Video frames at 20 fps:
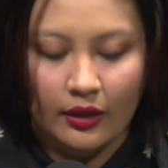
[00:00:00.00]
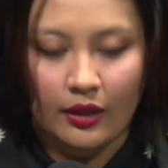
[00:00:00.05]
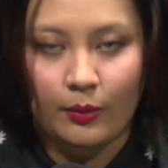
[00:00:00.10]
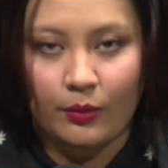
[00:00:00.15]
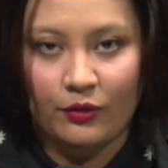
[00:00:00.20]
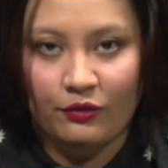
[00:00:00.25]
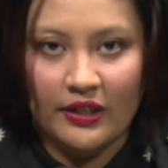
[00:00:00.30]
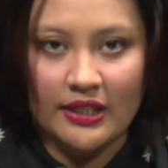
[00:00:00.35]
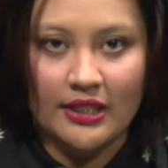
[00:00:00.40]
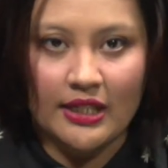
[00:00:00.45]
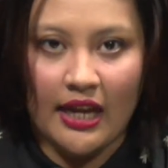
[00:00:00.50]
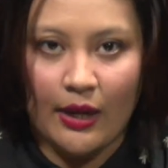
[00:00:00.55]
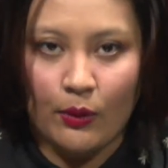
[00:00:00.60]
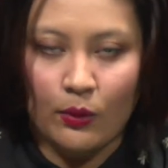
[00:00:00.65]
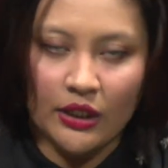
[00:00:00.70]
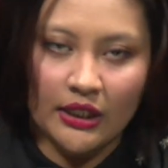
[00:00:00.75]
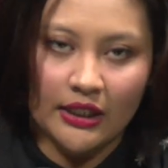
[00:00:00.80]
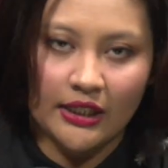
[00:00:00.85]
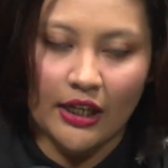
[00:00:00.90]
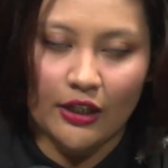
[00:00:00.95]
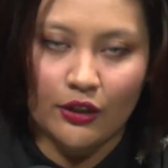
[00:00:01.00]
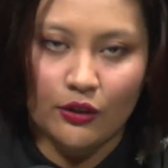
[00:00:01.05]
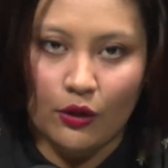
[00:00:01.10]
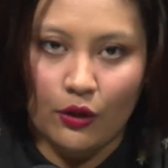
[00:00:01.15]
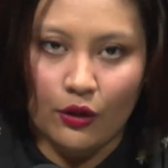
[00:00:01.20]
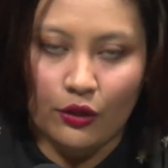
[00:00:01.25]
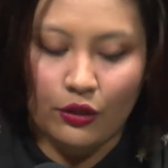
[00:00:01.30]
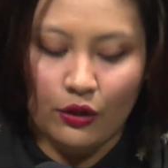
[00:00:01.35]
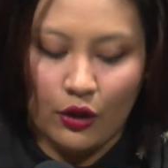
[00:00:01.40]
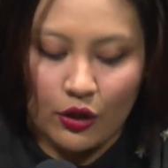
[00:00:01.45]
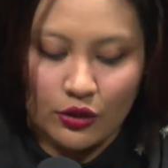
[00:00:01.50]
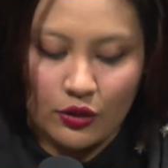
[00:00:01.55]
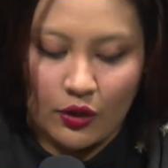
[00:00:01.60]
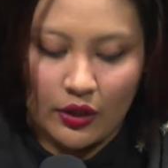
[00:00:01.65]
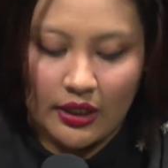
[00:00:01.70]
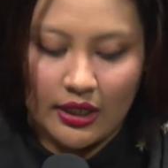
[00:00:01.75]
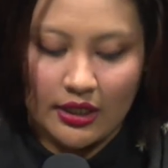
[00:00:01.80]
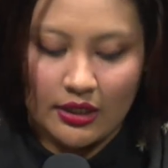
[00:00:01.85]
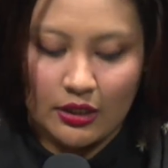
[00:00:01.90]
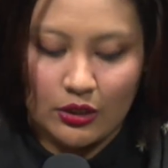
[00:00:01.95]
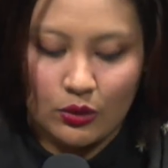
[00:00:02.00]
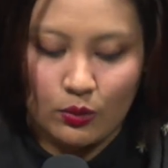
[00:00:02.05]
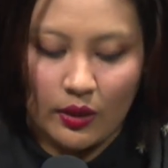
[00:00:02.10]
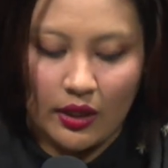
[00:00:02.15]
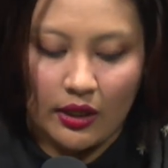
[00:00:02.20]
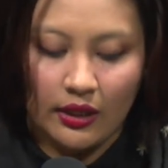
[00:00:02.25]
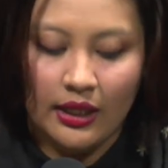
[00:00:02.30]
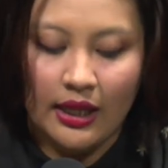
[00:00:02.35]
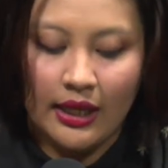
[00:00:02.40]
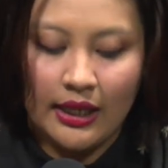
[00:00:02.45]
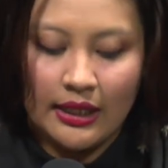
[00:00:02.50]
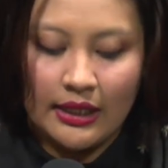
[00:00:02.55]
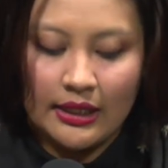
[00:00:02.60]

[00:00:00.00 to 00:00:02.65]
Okay, Professor, I want to get your thoughts on this as well.